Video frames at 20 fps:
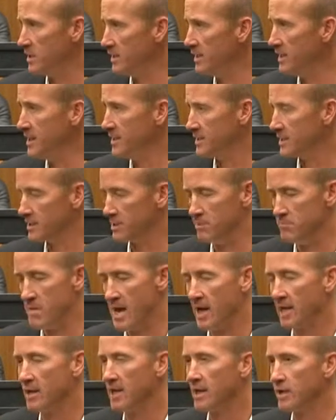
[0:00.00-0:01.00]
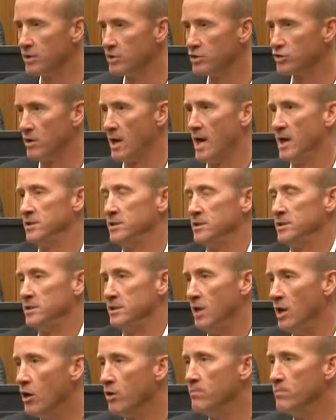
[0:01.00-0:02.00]
and it's a magnetic attraction
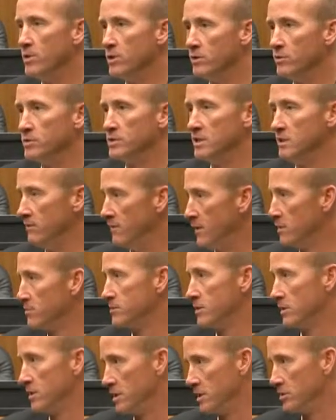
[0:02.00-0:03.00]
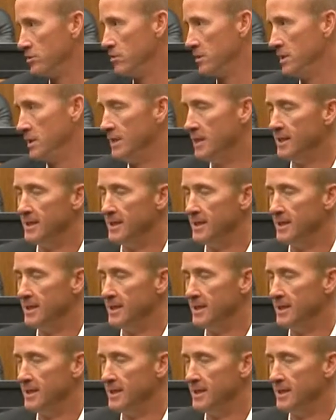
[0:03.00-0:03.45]
to help those that have helped our country.